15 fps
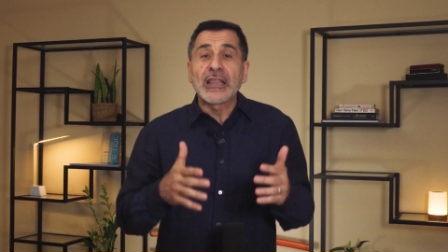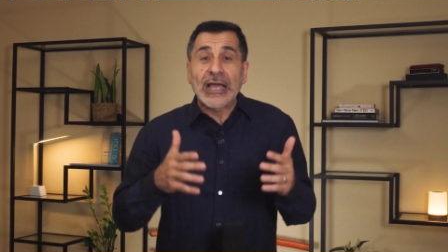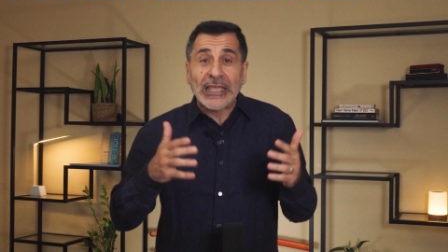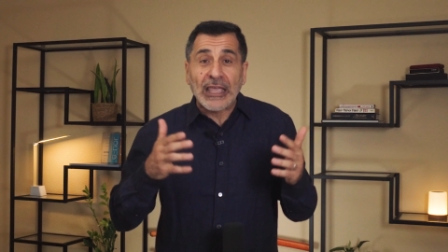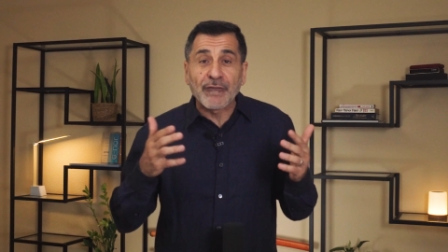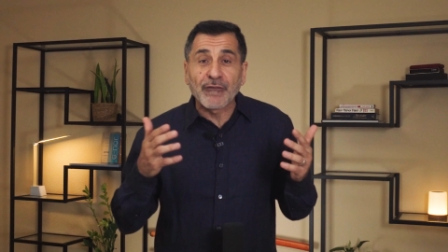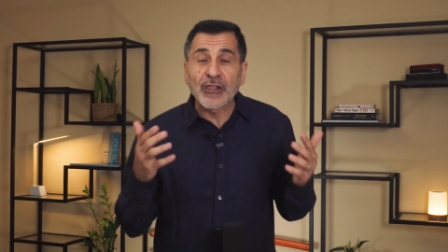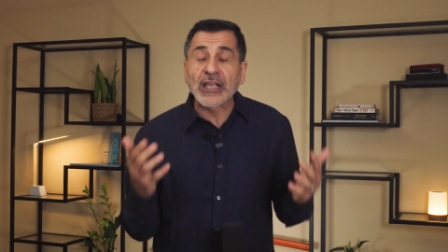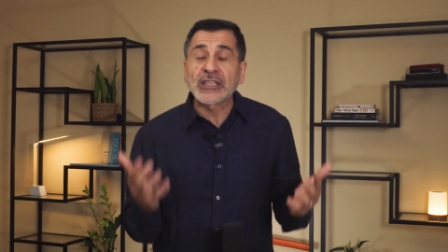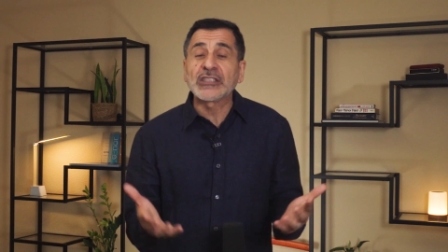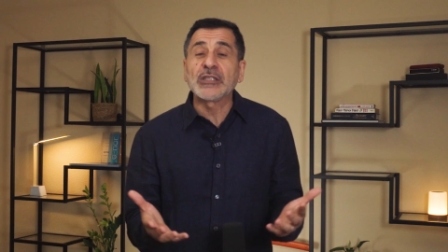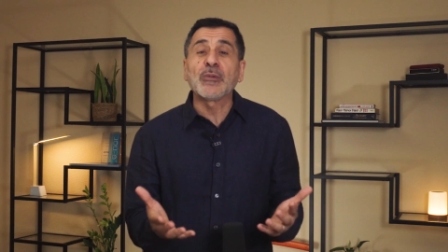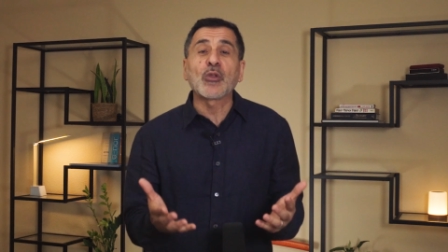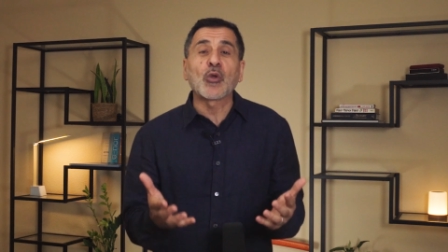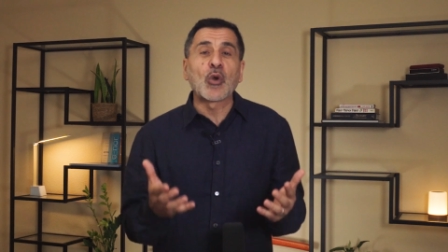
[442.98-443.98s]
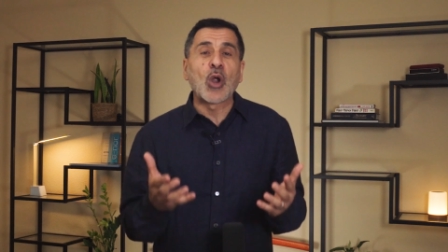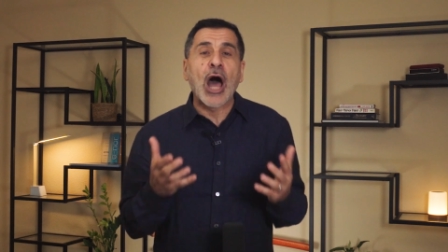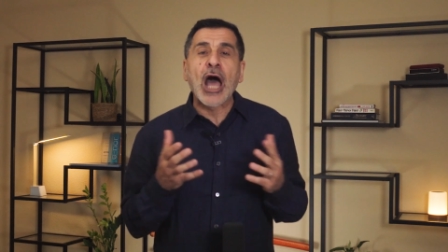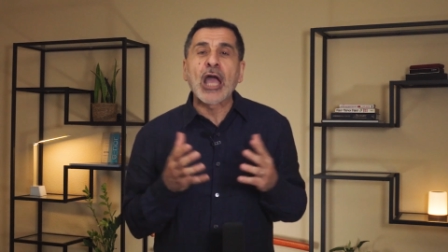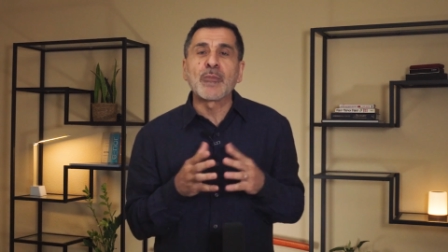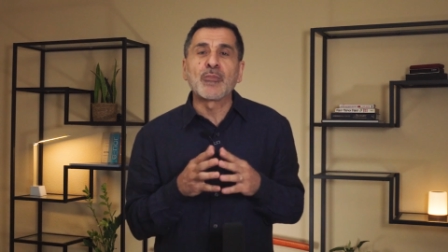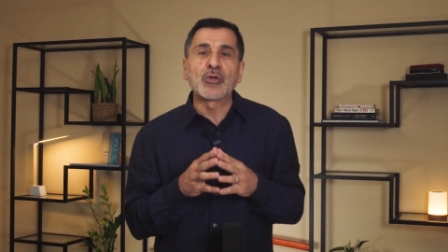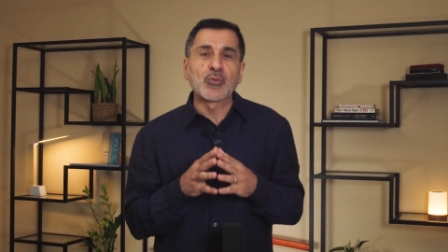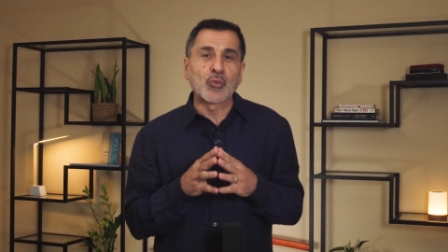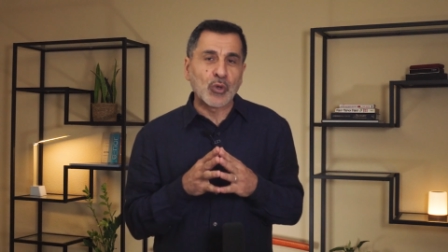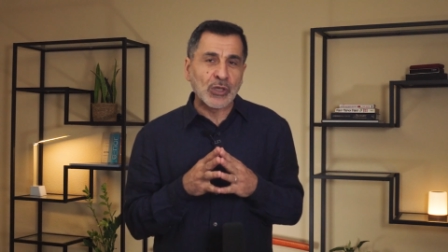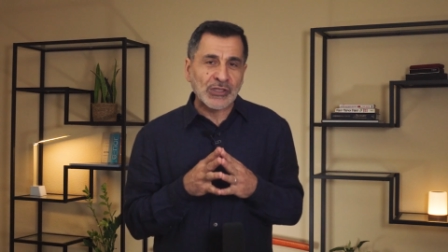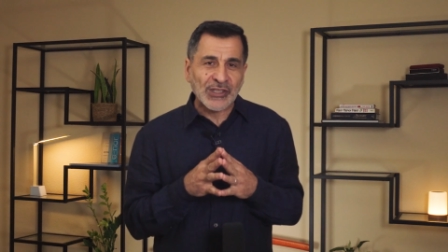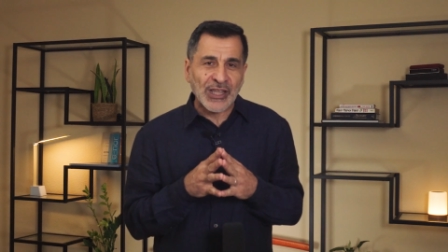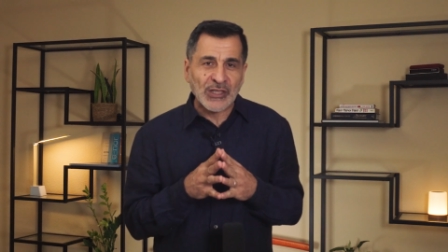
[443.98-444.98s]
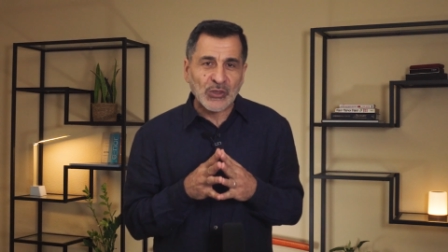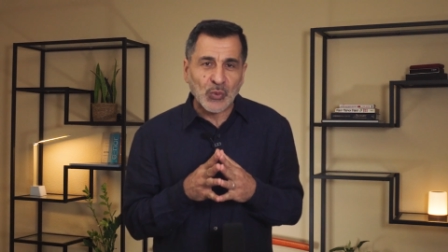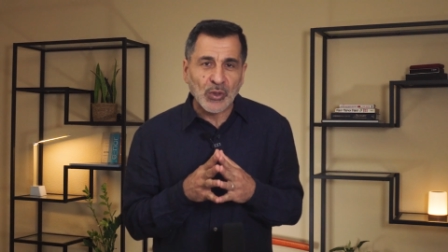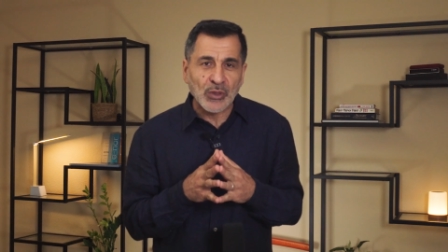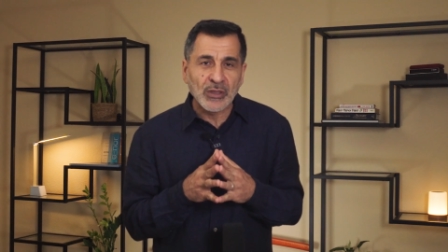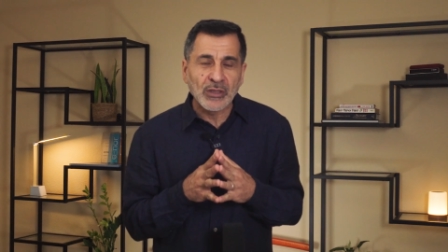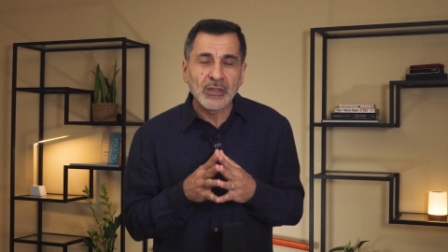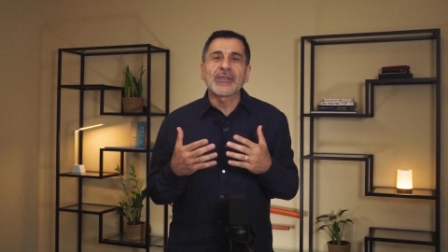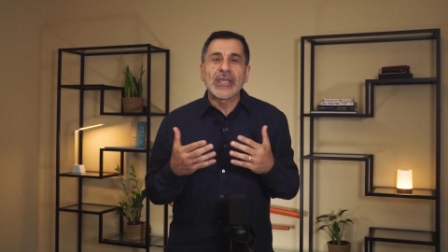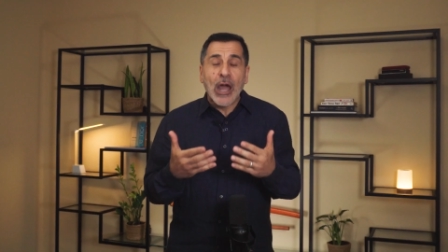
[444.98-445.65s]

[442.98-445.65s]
like a flexible or hybrid work schedule.